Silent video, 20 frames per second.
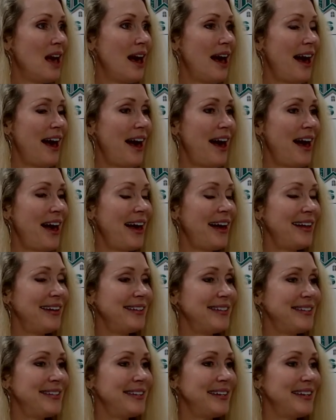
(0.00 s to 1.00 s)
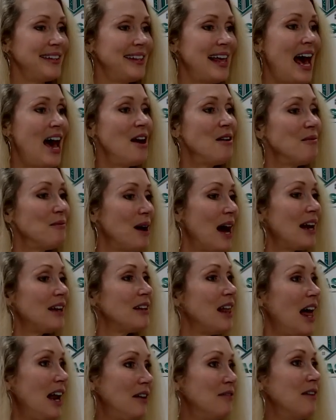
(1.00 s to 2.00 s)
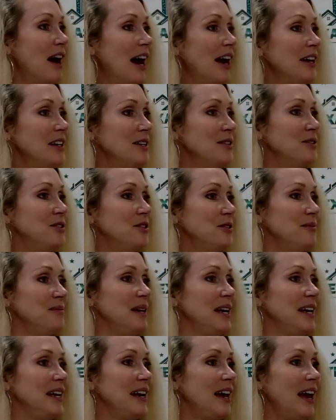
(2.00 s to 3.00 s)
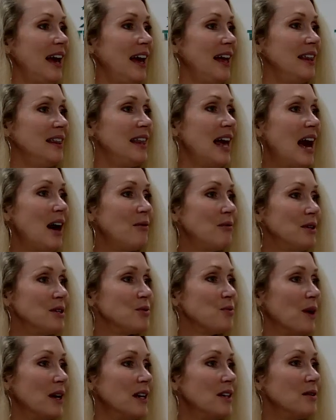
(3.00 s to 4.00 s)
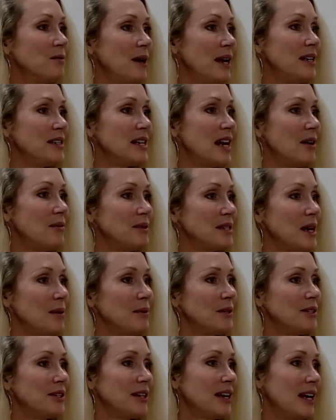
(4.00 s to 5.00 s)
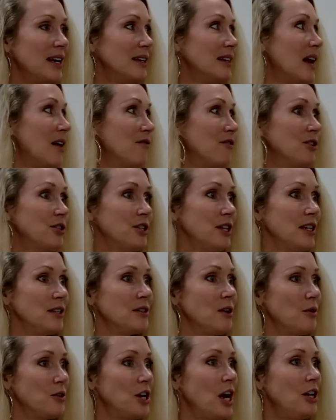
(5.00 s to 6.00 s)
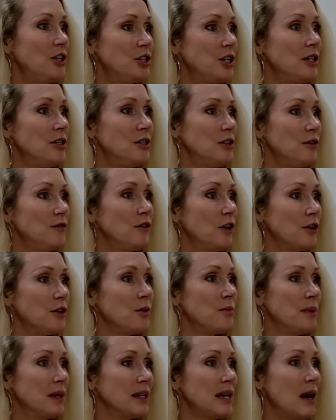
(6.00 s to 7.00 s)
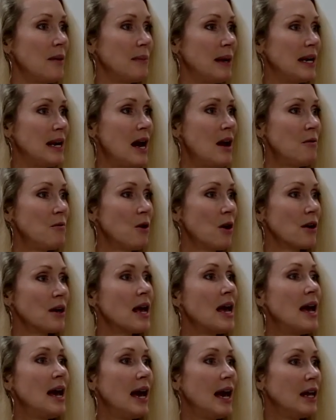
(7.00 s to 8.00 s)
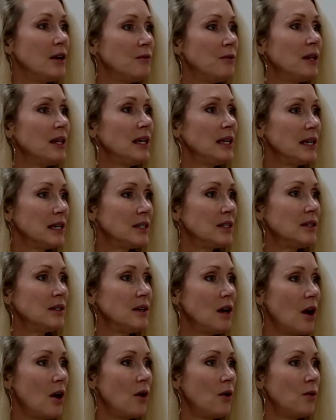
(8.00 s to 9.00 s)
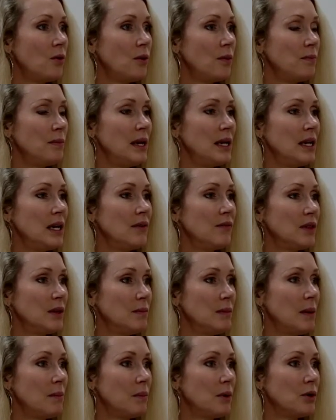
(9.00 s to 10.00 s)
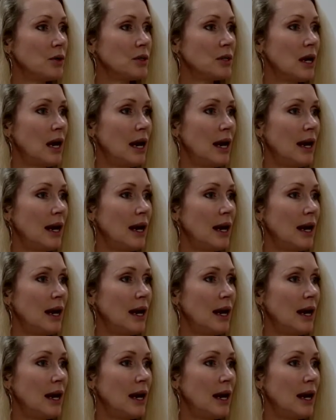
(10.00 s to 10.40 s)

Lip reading: And that had a lot of value to me. And that was one of the ways that I was able to kind of leverage the association to further build out my network and really get to know many of the members